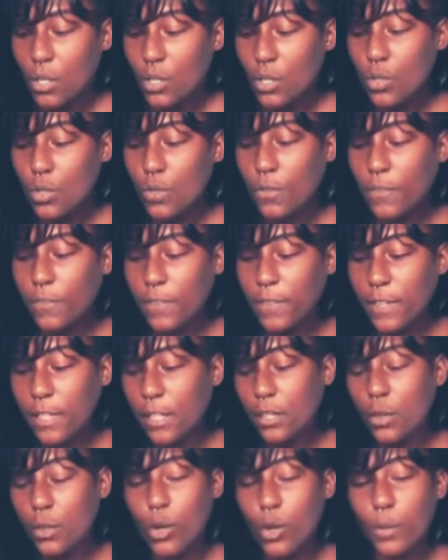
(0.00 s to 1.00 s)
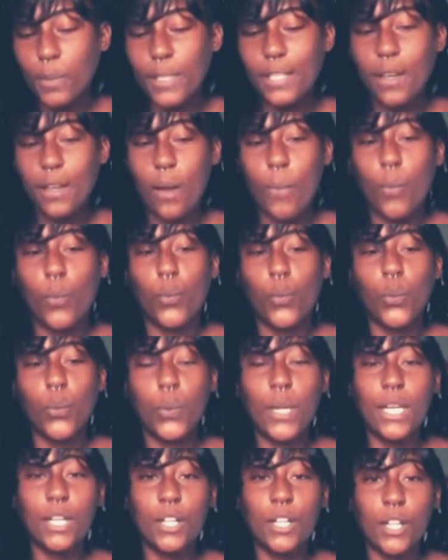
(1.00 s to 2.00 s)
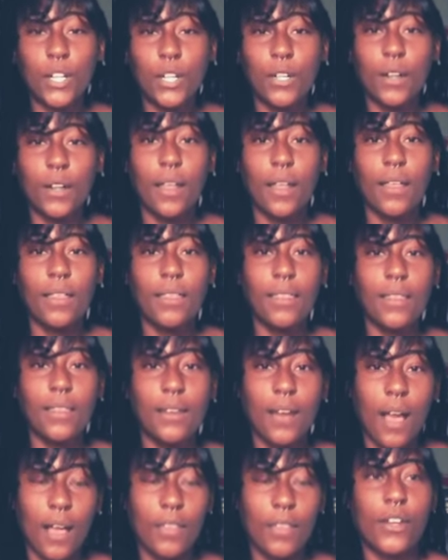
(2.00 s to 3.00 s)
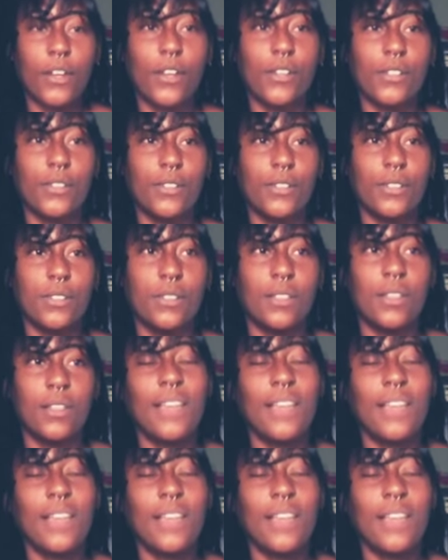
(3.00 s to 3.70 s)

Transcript: to feel or become weaker than others.